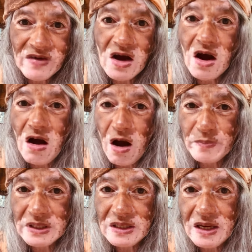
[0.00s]
a
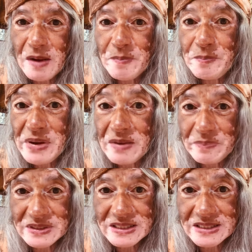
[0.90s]
common
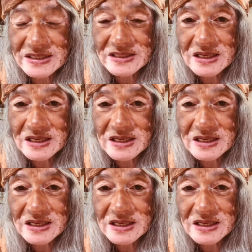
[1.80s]
purpose